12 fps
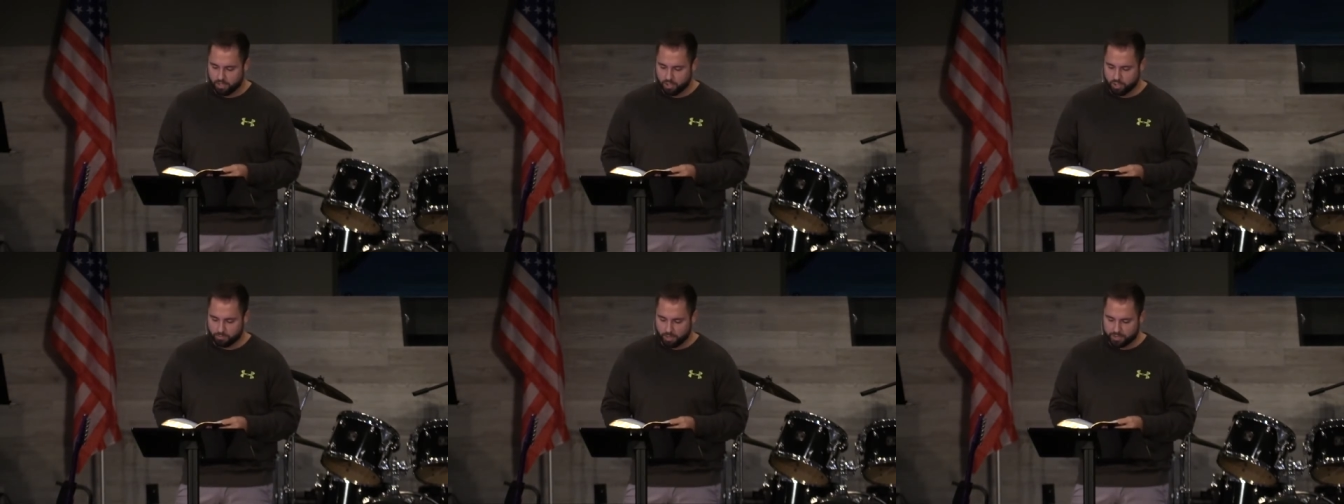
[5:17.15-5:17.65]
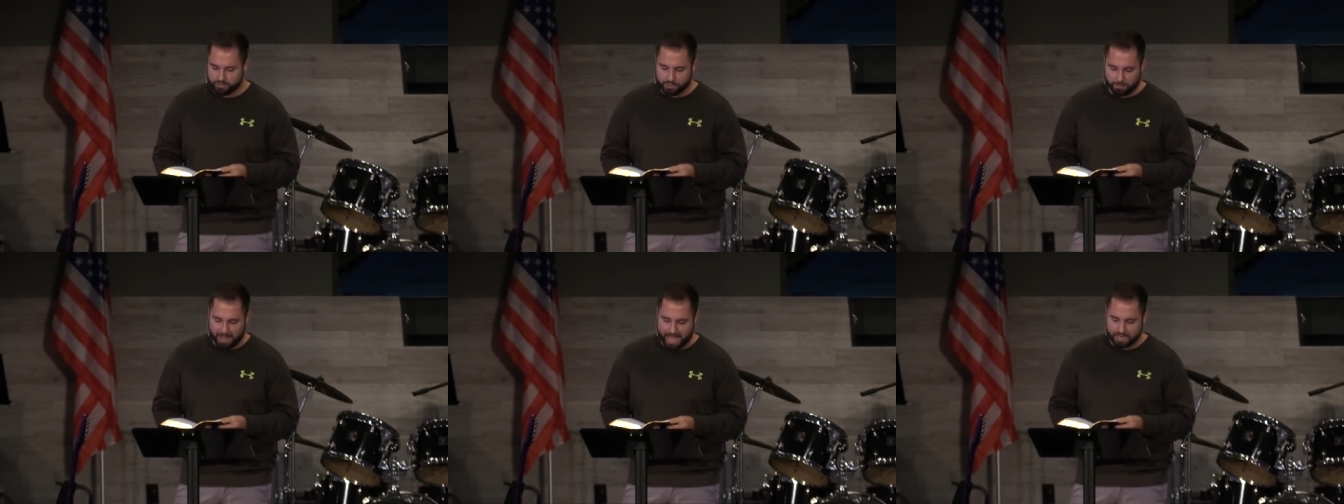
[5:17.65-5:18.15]
Your brothers
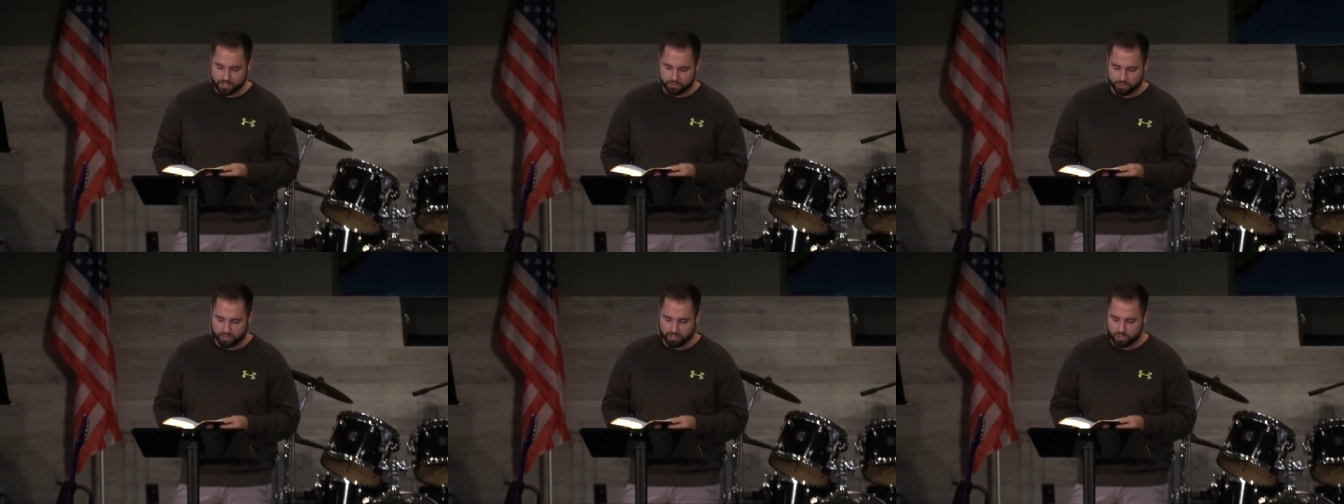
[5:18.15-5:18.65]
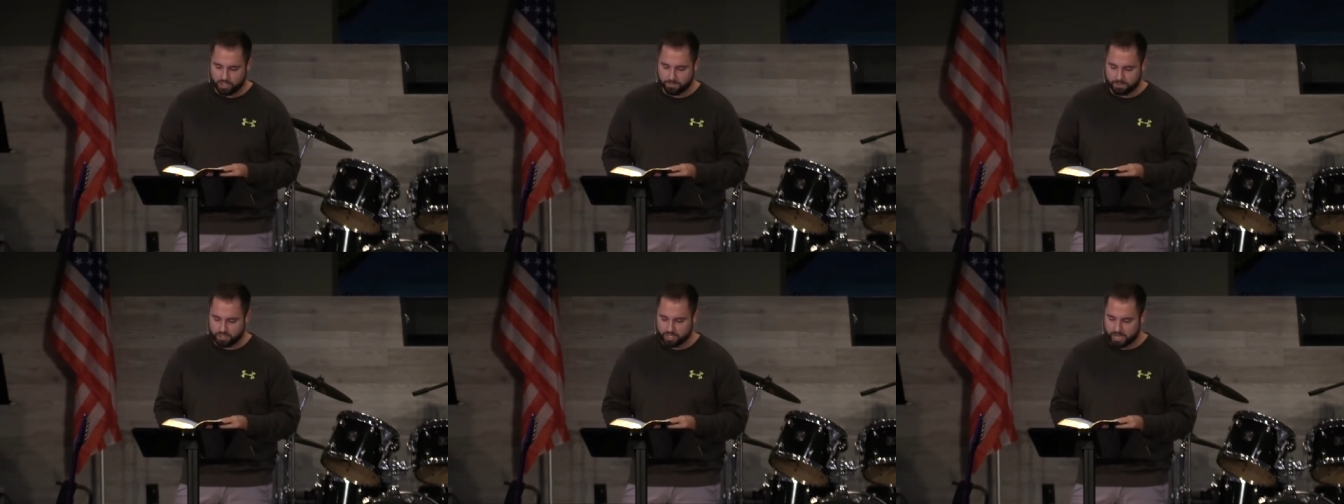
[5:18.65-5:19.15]
are pasturing the
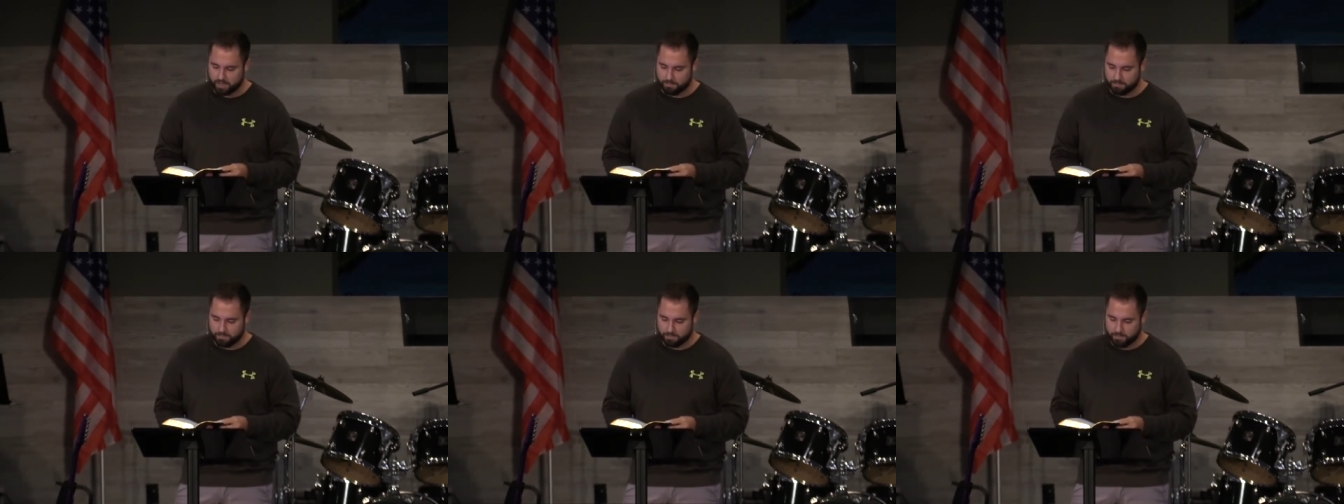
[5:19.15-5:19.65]
sheep at Shechem.